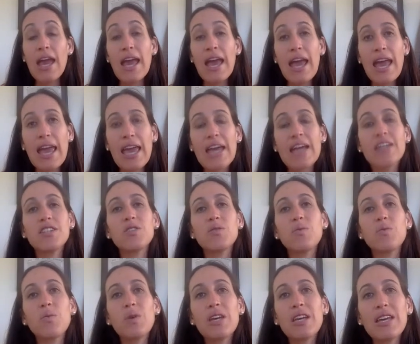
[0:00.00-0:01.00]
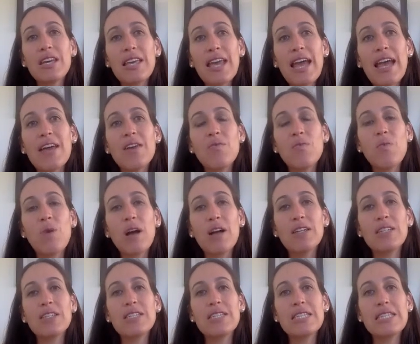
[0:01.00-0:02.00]
And we again we
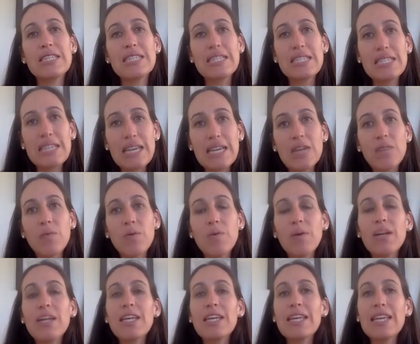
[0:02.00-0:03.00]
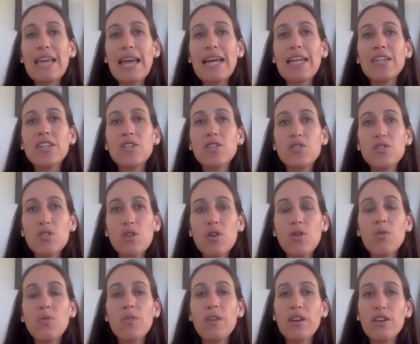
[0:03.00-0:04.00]
want to get
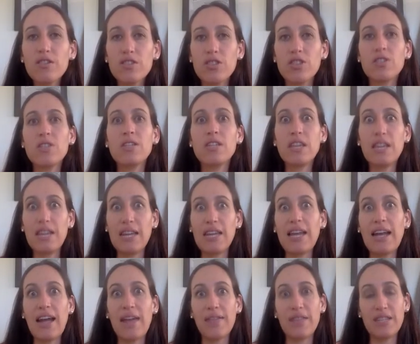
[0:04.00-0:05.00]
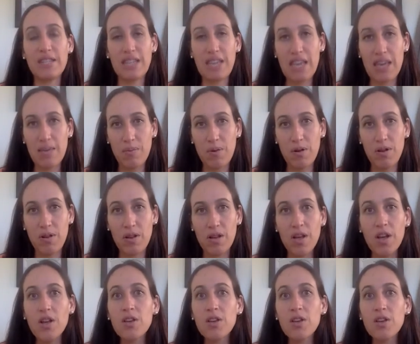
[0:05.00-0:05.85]
so they're just eating at the table.